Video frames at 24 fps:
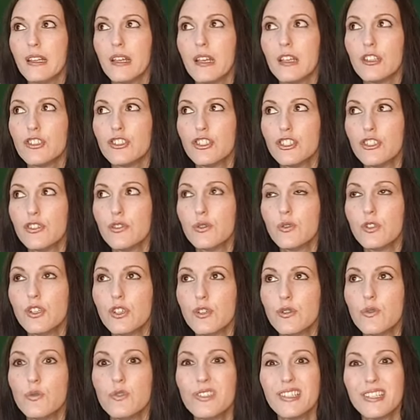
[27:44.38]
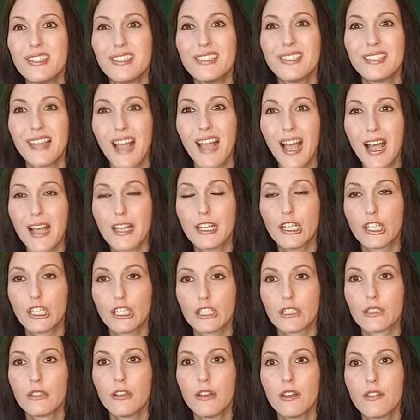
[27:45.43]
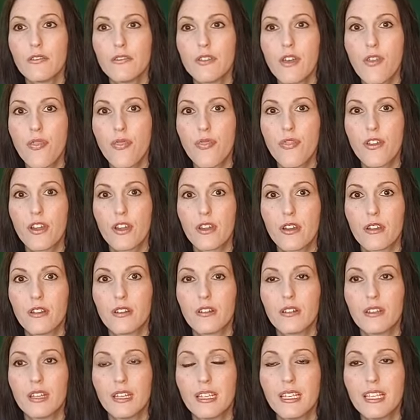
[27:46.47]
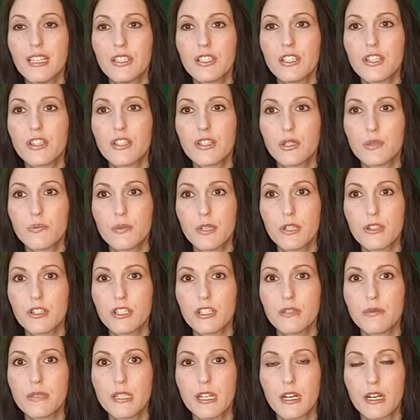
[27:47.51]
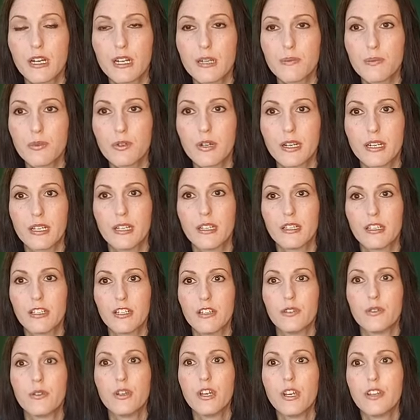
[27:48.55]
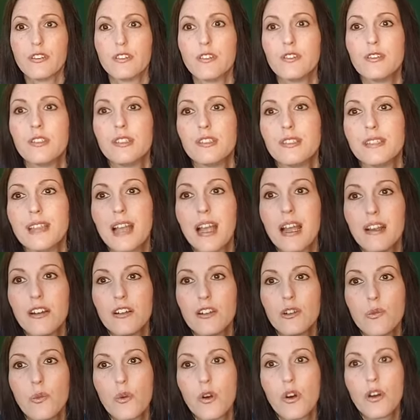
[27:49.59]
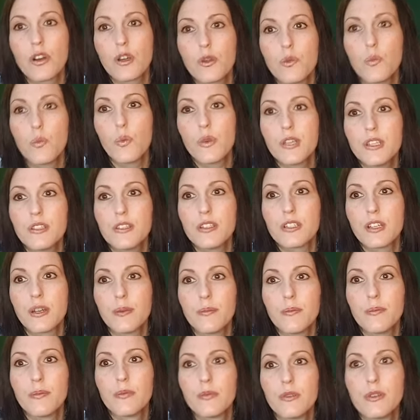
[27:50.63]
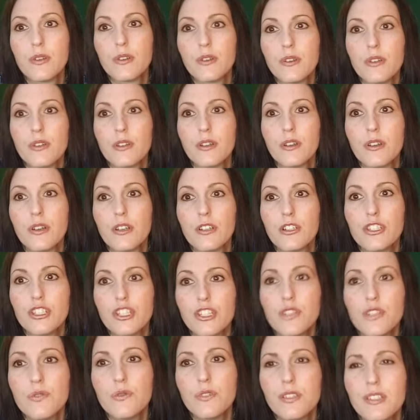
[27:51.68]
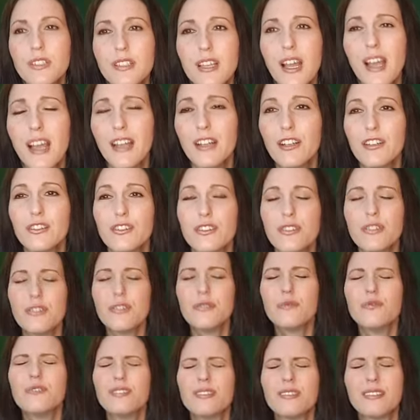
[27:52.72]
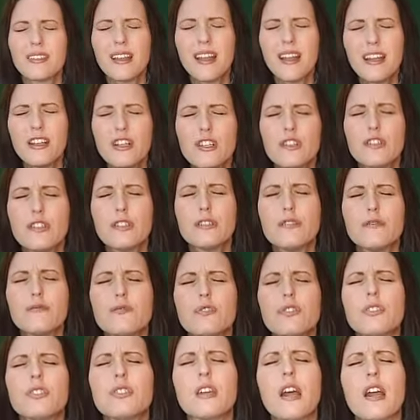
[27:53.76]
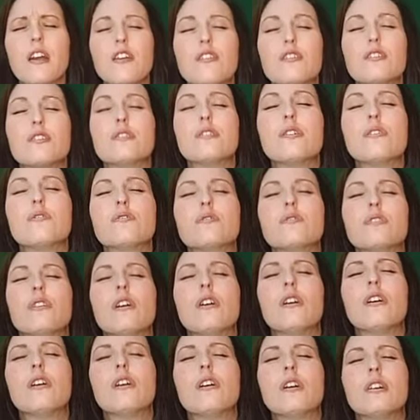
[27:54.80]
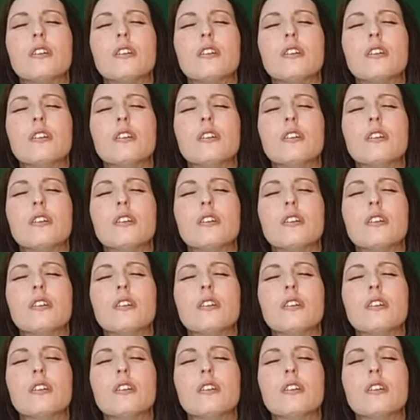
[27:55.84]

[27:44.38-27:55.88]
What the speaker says: Do you desire the gifts of the Spirit to be operating in you? Do you desire to walk in wisdom? Do you desire to know God?